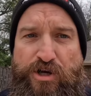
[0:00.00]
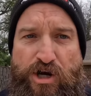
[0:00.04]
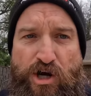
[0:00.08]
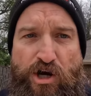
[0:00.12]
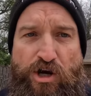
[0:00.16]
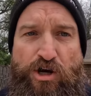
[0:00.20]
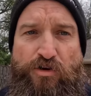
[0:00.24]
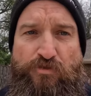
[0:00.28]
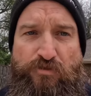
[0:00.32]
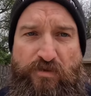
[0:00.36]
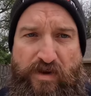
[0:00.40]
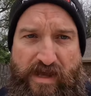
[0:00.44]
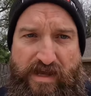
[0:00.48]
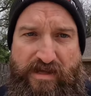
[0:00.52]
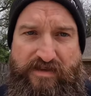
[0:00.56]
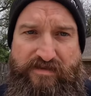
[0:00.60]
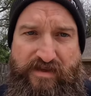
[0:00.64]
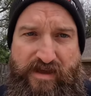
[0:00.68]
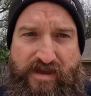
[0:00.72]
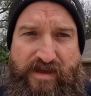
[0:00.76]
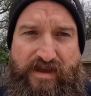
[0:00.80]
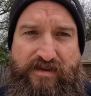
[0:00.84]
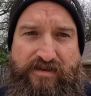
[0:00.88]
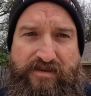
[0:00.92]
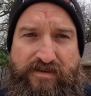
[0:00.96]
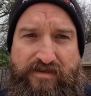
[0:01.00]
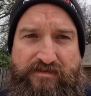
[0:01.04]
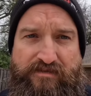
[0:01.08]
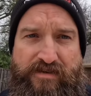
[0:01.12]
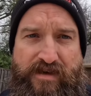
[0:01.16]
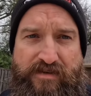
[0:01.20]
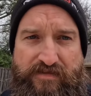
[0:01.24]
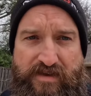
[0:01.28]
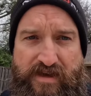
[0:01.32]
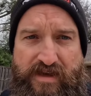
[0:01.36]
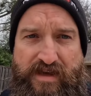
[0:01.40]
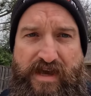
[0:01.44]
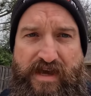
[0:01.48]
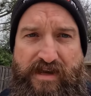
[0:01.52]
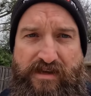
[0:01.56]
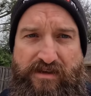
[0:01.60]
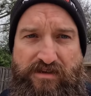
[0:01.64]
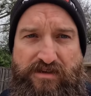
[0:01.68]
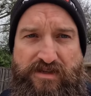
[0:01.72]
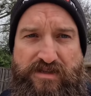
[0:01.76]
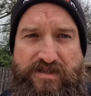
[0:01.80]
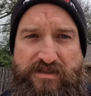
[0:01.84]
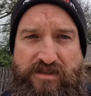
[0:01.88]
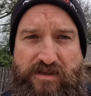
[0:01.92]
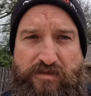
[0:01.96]
curve like that. I think that
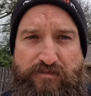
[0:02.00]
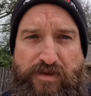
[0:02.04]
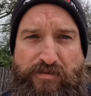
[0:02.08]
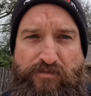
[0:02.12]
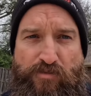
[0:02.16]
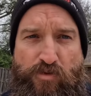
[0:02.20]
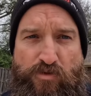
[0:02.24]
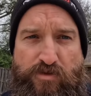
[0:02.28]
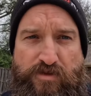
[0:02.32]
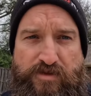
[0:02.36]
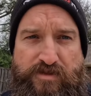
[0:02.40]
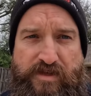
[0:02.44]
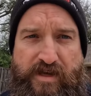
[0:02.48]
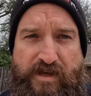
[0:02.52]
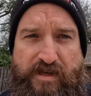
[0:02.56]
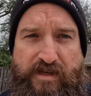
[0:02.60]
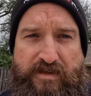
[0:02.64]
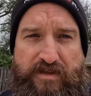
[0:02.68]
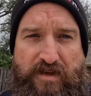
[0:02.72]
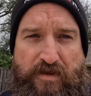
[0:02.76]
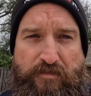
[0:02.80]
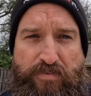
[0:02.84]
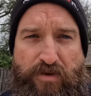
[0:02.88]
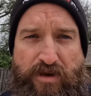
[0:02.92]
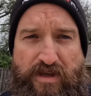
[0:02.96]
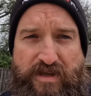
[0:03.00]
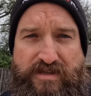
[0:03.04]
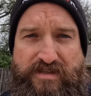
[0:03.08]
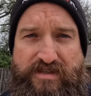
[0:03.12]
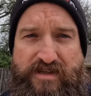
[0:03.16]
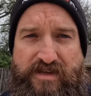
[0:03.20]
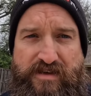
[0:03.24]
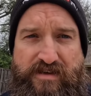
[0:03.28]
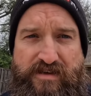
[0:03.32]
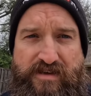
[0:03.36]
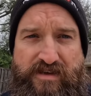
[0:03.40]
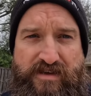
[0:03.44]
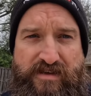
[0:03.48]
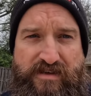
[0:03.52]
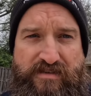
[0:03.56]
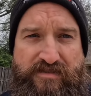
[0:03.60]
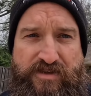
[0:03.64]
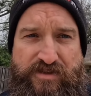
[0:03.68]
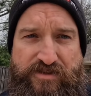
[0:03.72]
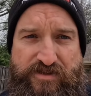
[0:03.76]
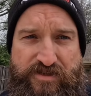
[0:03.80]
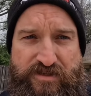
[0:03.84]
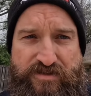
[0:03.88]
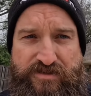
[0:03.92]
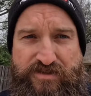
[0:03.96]
looks a little bit more aesthetically pleasing
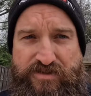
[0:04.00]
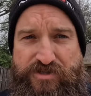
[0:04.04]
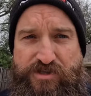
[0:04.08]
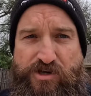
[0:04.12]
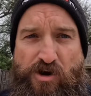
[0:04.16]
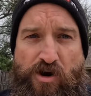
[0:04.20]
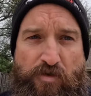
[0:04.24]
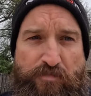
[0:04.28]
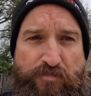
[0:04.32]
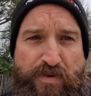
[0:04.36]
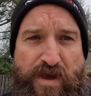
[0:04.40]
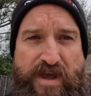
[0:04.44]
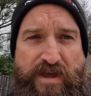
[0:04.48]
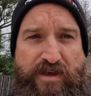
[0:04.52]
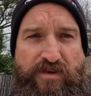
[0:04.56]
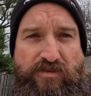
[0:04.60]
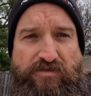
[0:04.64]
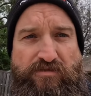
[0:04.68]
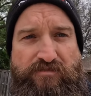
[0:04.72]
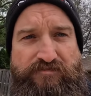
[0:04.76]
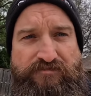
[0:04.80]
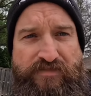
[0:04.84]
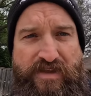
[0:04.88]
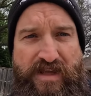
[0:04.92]
than just a sharp angle.